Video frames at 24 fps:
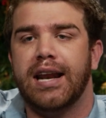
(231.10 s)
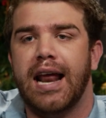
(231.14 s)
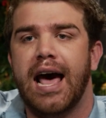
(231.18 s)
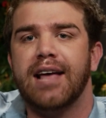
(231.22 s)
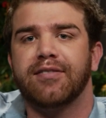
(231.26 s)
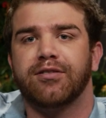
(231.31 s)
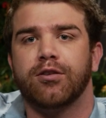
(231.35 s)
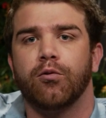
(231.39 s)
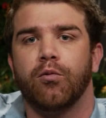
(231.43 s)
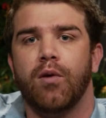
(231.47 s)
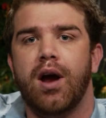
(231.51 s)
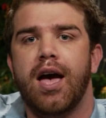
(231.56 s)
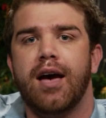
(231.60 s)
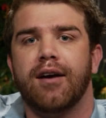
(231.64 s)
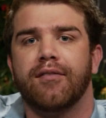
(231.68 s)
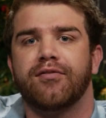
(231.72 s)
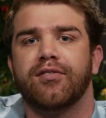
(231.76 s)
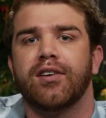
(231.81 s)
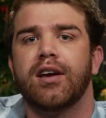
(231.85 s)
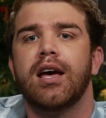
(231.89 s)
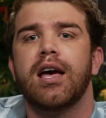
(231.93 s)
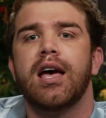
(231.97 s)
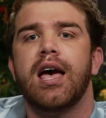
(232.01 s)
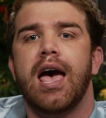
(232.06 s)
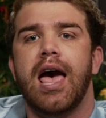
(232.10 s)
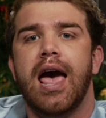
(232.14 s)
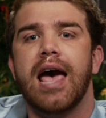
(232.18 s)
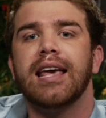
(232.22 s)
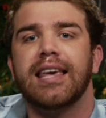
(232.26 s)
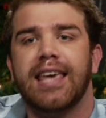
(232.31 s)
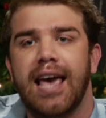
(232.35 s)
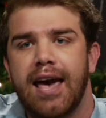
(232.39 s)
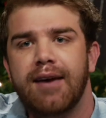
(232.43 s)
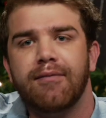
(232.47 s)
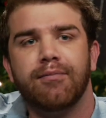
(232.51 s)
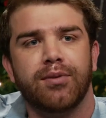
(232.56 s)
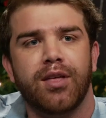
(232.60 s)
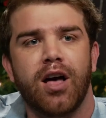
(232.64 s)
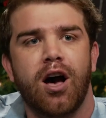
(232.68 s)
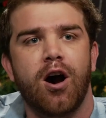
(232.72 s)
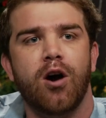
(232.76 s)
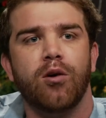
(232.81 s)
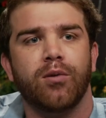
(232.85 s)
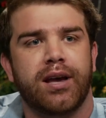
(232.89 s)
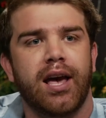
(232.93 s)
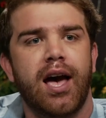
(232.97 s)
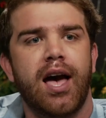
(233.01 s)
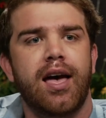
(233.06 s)
at the ref. Yeah, that's not what happened. And gave the
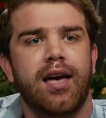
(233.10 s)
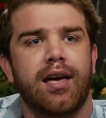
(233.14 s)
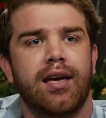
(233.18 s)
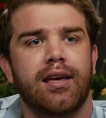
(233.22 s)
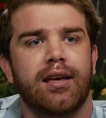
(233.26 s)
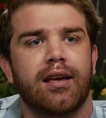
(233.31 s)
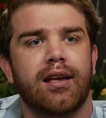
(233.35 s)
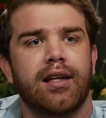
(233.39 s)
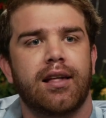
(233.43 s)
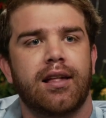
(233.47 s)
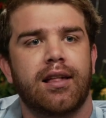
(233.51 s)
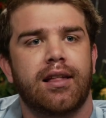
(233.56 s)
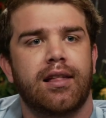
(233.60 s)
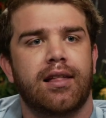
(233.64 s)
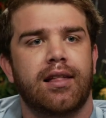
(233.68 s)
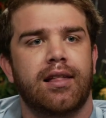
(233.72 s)
okay. Yeah, I